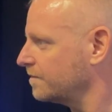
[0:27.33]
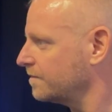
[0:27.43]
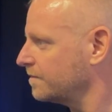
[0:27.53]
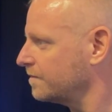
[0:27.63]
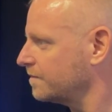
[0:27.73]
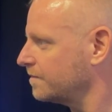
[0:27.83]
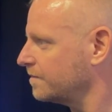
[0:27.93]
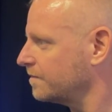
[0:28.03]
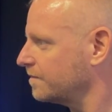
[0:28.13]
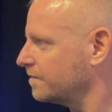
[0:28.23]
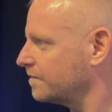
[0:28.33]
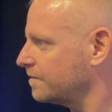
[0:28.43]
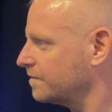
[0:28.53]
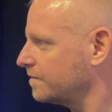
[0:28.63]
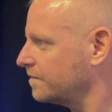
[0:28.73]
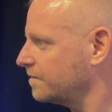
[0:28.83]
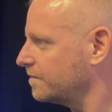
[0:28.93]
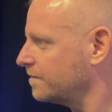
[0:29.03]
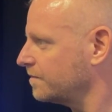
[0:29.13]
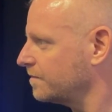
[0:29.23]

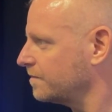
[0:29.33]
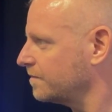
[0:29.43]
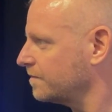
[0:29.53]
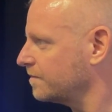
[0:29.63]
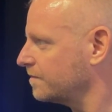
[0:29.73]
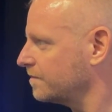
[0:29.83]
[no speech]